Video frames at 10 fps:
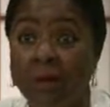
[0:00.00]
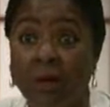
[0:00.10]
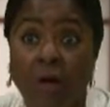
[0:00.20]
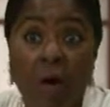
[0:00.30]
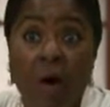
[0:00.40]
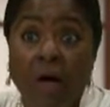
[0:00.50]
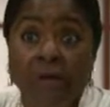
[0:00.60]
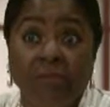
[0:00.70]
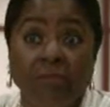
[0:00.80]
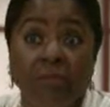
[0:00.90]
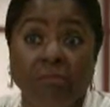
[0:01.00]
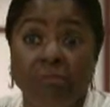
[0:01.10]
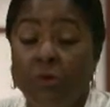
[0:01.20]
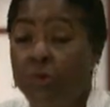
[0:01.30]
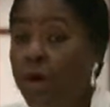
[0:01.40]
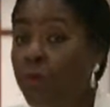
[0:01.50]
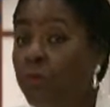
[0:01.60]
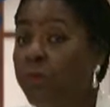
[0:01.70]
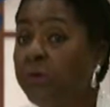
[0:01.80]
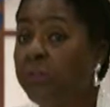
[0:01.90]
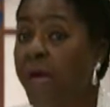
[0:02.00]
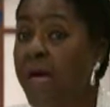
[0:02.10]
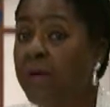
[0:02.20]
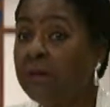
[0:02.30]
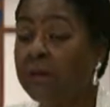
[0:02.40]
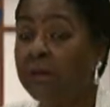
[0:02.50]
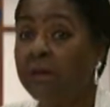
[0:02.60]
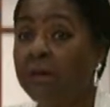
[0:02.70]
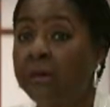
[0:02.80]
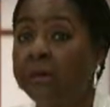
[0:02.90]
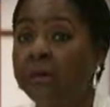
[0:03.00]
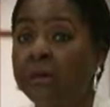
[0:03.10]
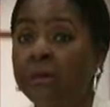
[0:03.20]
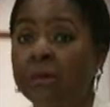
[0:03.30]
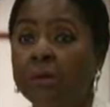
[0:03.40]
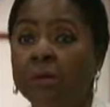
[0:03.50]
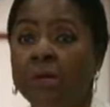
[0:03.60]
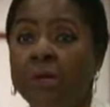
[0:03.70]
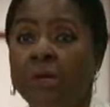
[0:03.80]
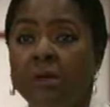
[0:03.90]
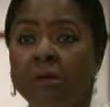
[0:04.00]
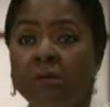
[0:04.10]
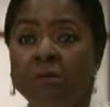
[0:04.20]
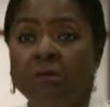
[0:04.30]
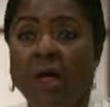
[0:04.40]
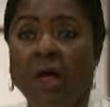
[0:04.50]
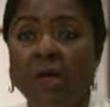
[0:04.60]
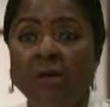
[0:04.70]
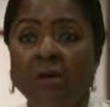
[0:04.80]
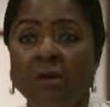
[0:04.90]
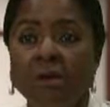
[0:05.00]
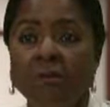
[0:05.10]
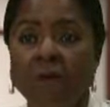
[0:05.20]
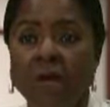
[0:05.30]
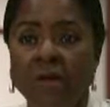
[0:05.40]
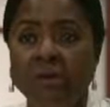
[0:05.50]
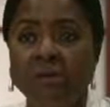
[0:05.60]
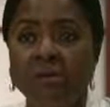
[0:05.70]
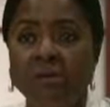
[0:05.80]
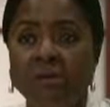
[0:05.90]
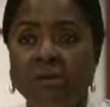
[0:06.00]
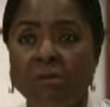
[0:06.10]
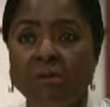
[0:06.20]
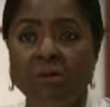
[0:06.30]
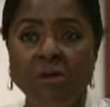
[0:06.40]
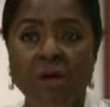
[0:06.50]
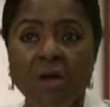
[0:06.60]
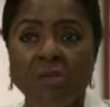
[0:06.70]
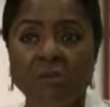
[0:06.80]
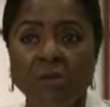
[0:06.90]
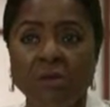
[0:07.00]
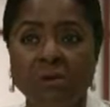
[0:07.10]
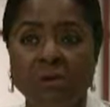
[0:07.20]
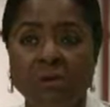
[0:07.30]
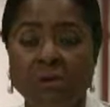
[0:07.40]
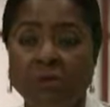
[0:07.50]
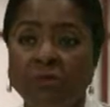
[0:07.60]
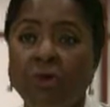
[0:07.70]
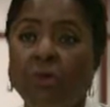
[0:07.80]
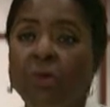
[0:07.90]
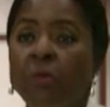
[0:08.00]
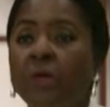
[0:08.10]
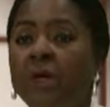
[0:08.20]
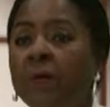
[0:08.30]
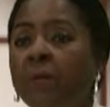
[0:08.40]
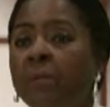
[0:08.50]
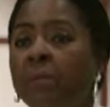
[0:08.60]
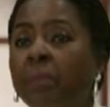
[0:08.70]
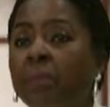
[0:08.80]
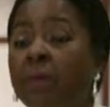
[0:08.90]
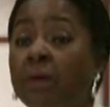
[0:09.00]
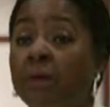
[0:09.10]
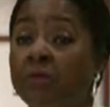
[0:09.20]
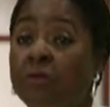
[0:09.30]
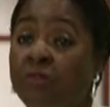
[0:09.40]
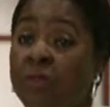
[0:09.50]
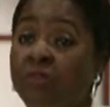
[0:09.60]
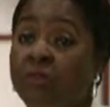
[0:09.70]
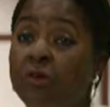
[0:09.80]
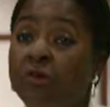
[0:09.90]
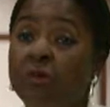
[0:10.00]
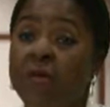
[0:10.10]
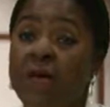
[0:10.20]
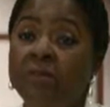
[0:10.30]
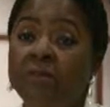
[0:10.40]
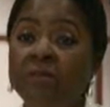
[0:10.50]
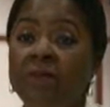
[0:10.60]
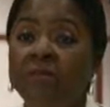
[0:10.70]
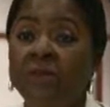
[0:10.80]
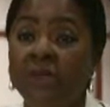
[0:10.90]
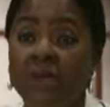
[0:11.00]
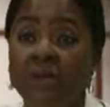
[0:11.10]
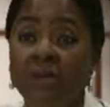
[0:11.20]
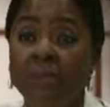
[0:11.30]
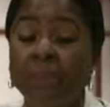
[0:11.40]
because you don't respect good, solid advice. You don't. So here we go. So this year, 2017,